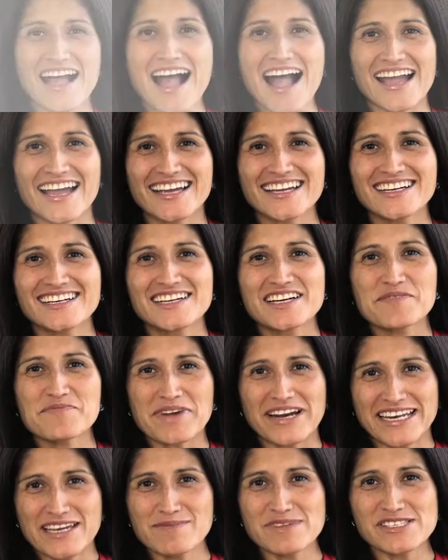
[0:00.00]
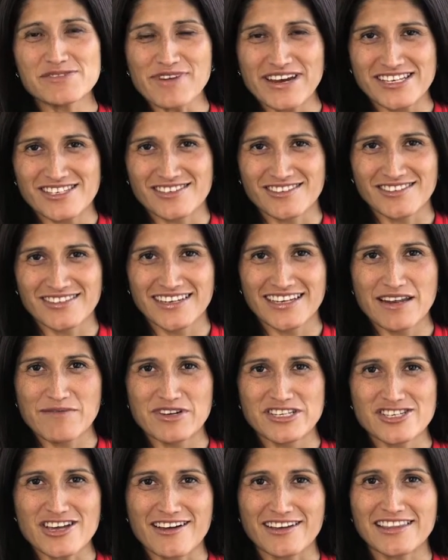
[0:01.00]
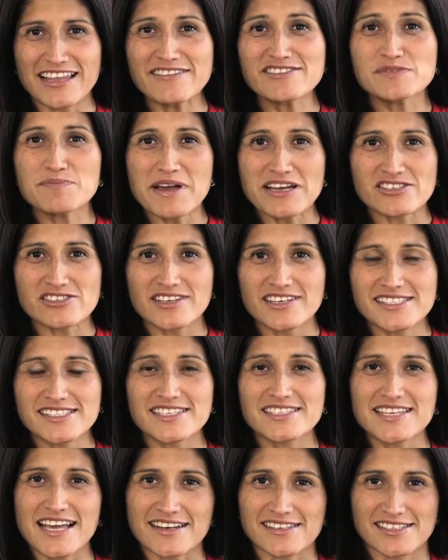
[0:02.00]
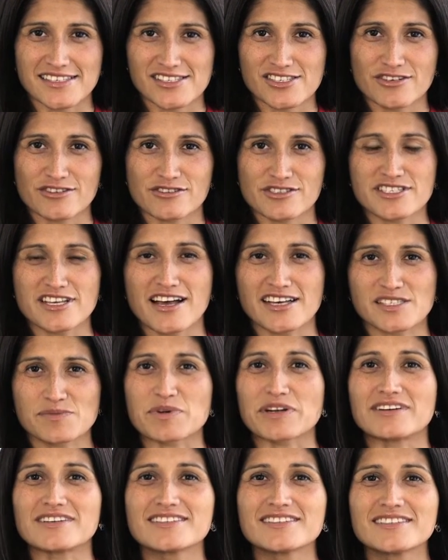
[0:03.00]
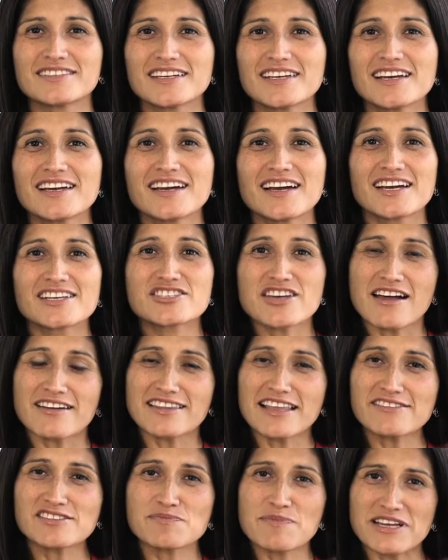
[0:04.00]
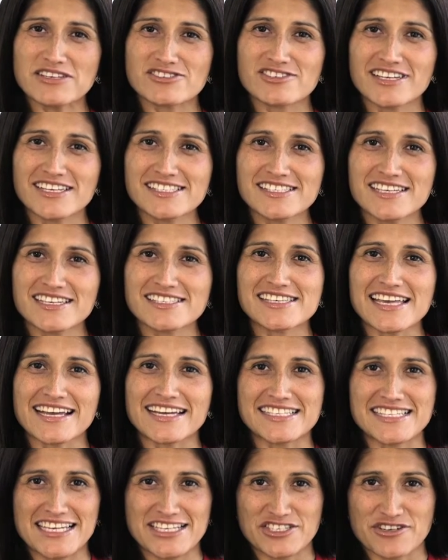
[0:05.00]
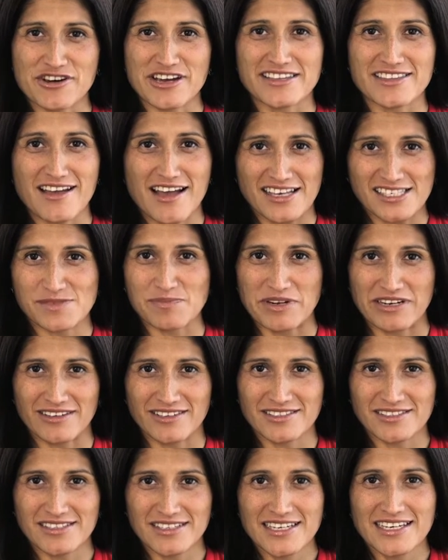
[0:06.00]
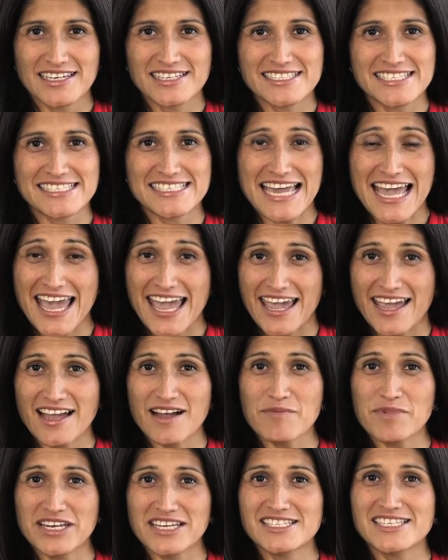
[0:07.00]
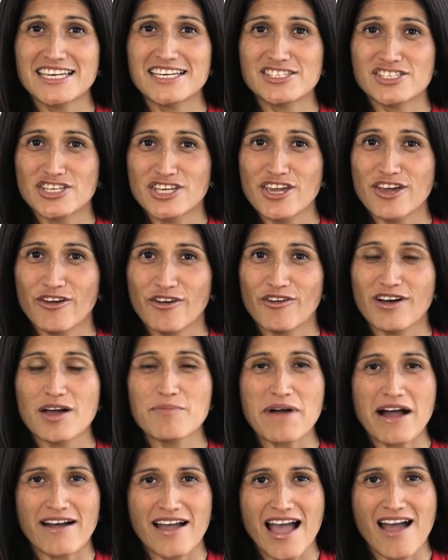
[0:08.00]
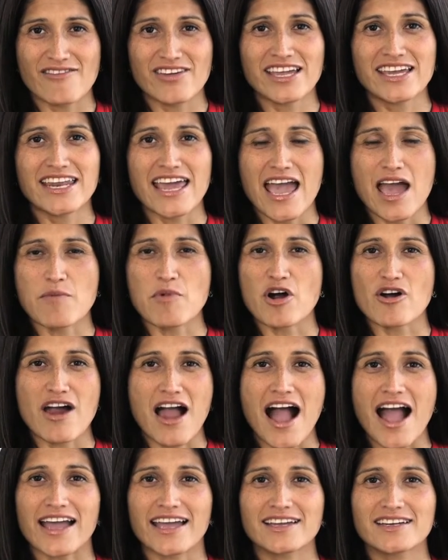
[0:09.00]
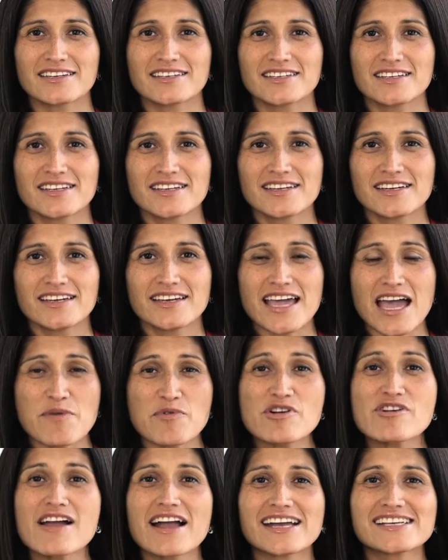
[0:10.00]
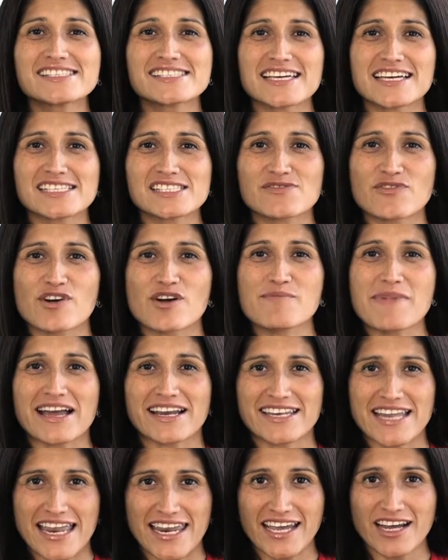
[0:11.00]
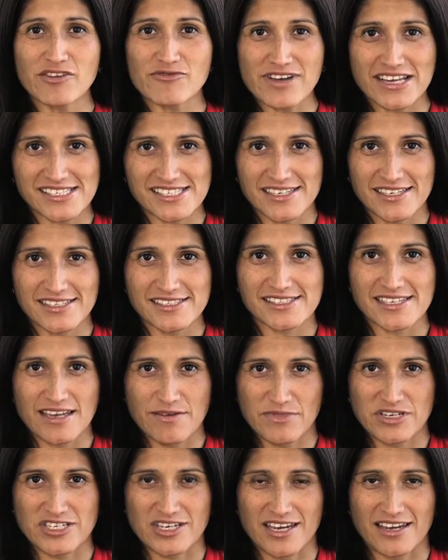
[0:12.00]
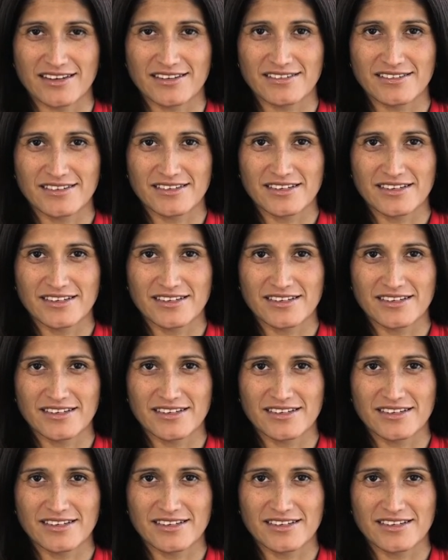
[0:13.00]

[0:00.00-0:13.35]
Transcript: Hi, my name is Rachel and I'm a child life specialist at Texas Children's Hospital. A child life specialist is like a teacher in the hospital. Today, I'm going to teach you about having an MRI. MRI stands for Magnetic Resonance Imaging.